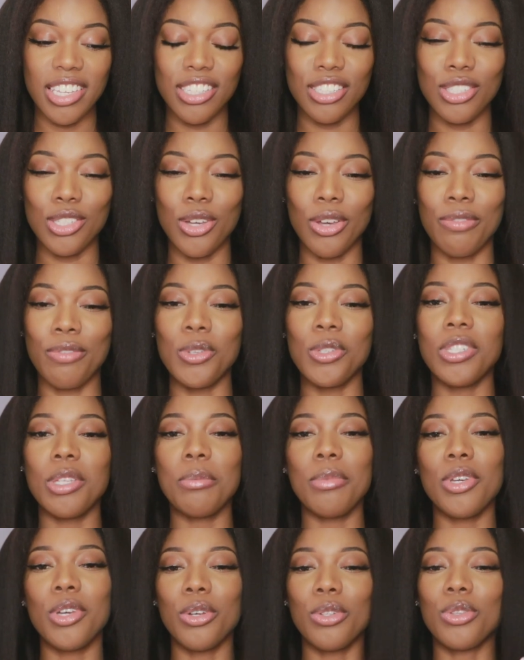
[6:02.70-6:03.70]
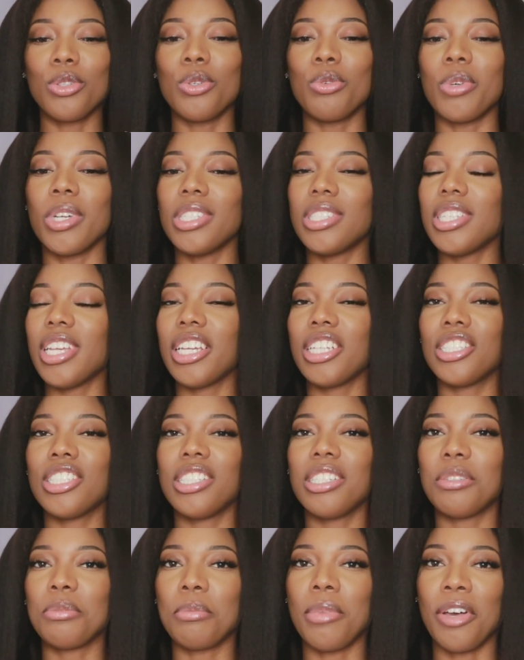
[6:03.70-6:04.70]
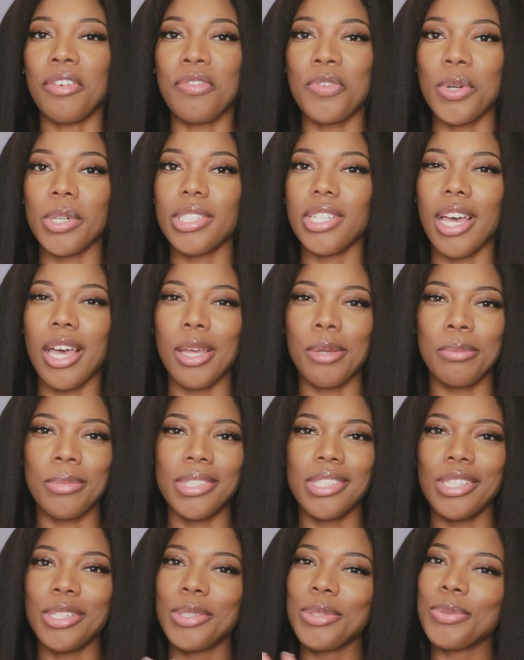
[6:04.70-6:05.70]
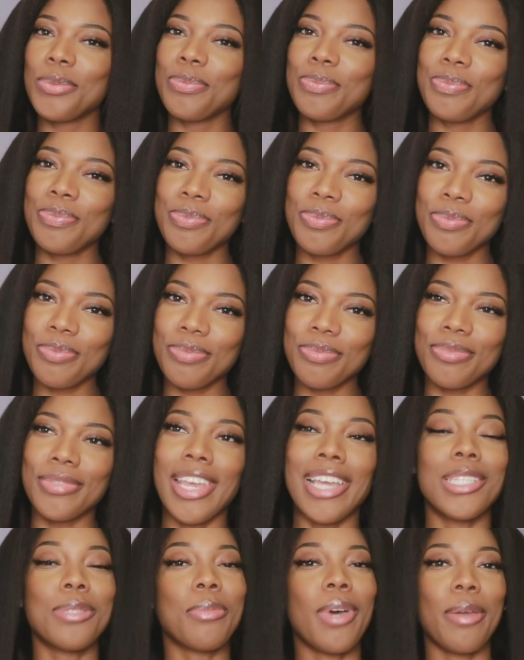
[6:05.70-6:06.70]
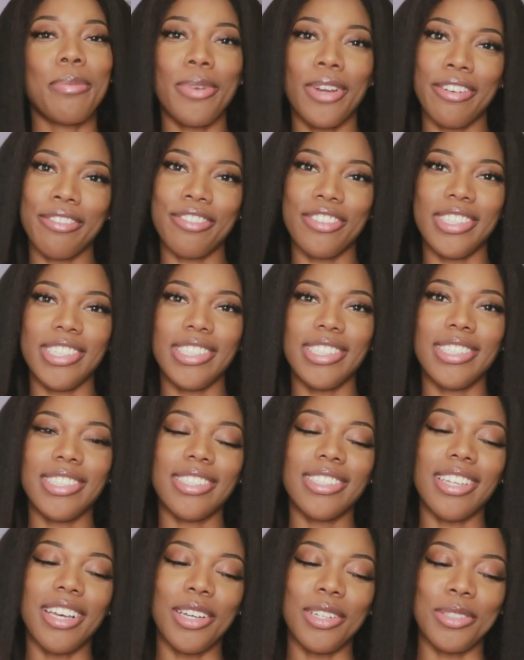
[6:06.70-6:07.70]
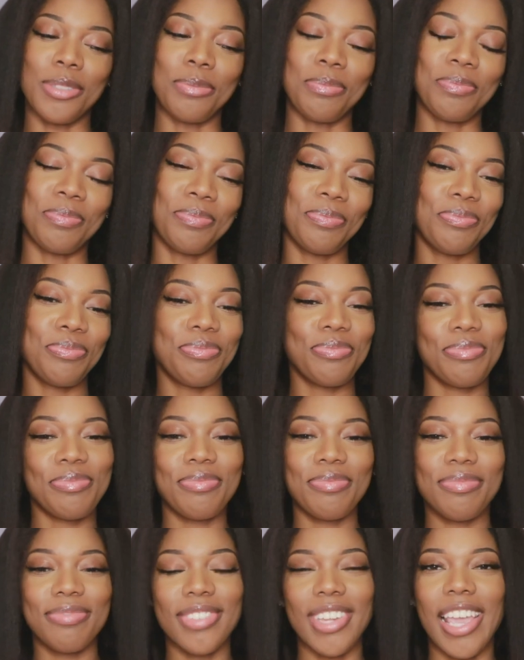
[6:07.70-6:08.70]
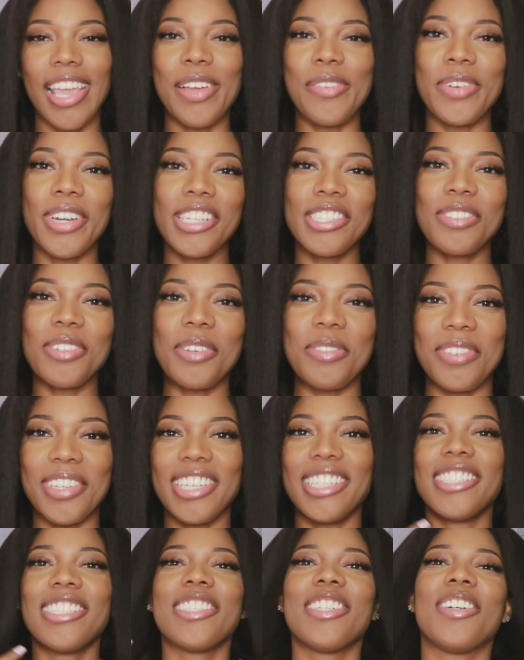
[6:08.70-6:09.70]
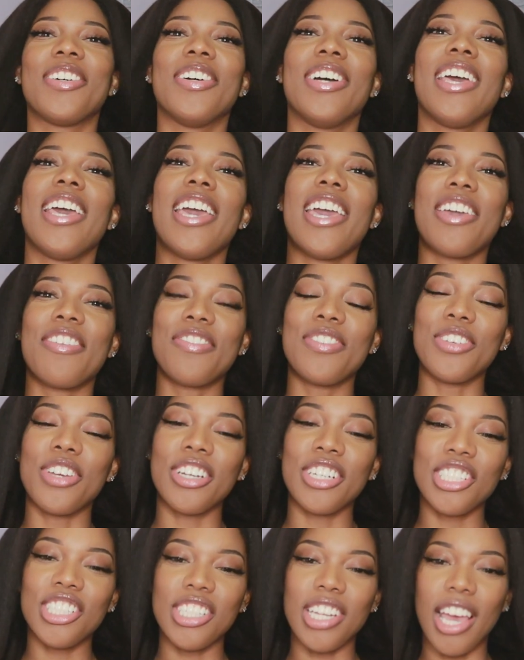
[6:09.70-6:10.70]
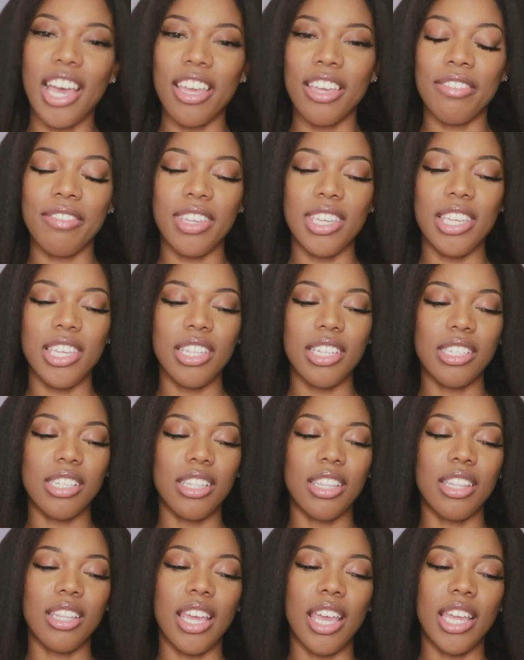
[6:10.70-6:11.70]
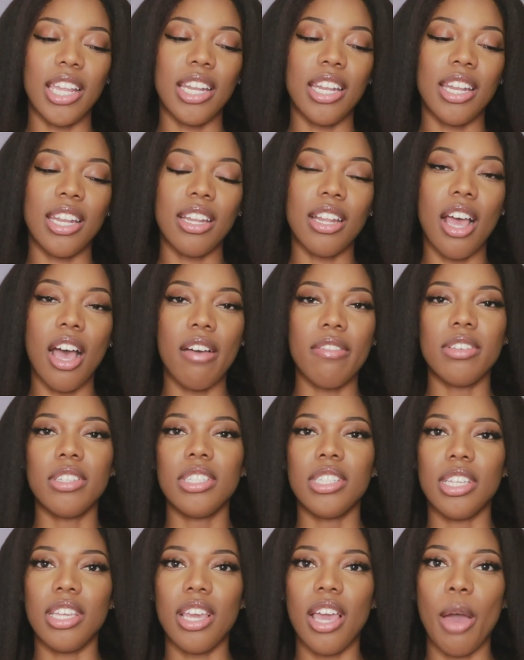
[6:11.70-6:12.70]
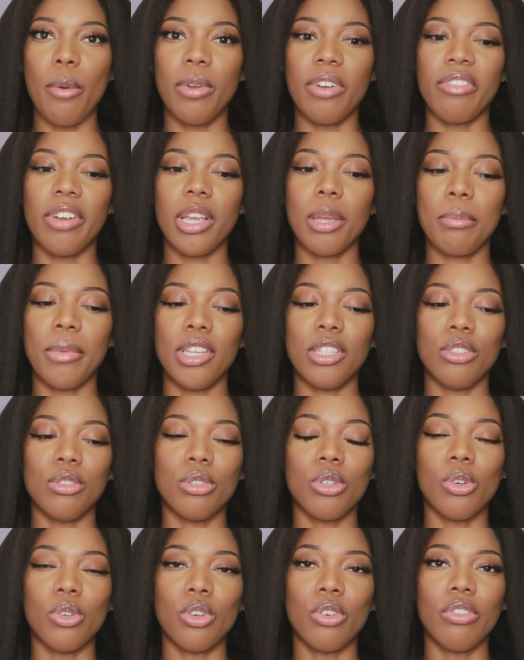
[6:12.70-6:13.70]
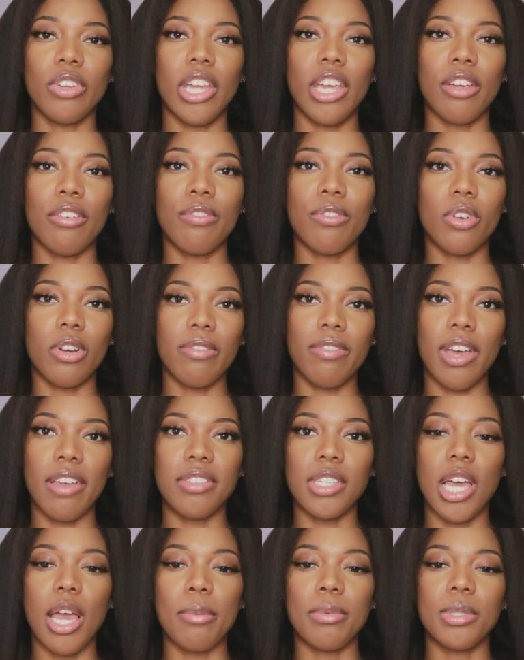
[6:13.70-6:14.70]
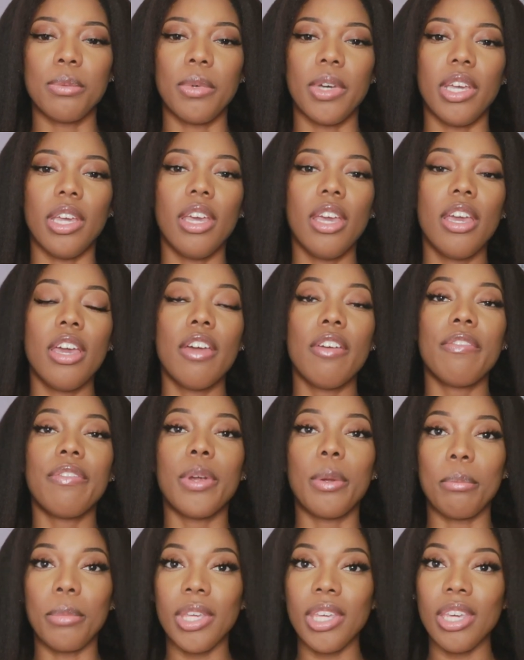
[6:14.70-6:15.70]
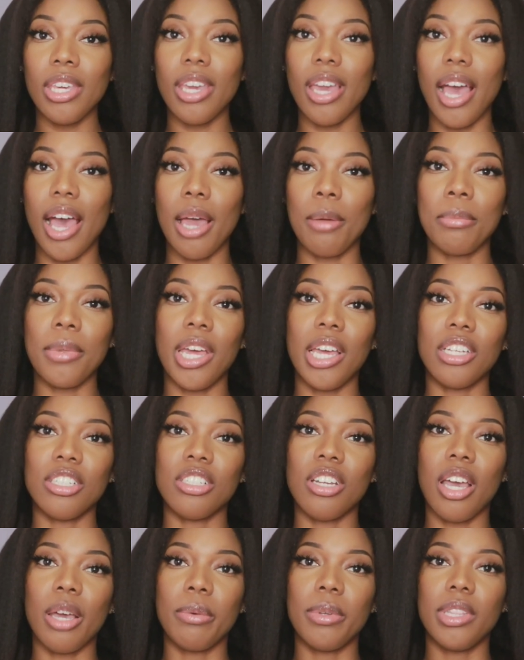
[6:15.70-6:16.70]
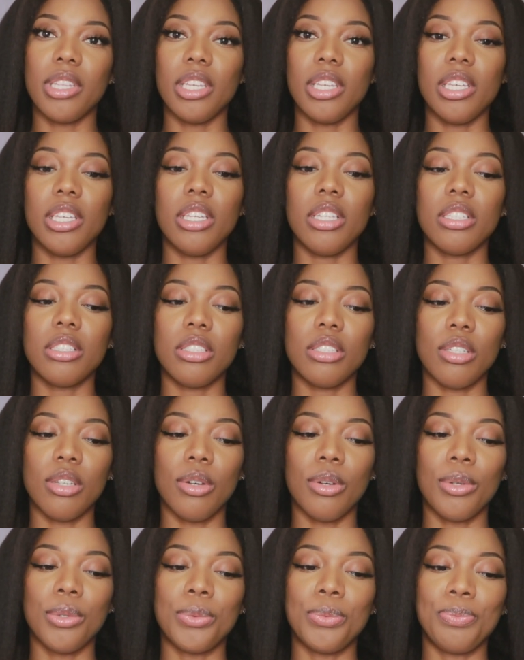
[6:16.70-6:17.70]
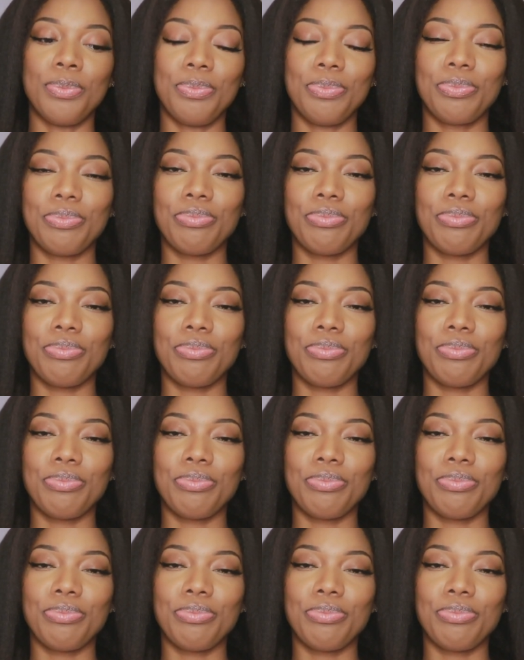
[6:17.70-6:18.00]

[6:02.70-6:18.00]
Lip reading: heat, so if you see me go through one section about 4 times, that's my preference, and it works for me. So if you're shy of heat, then obviously I wouldn't recommend you going over your hair 4 or 5 times. But for me, I'm not shy with the heat, so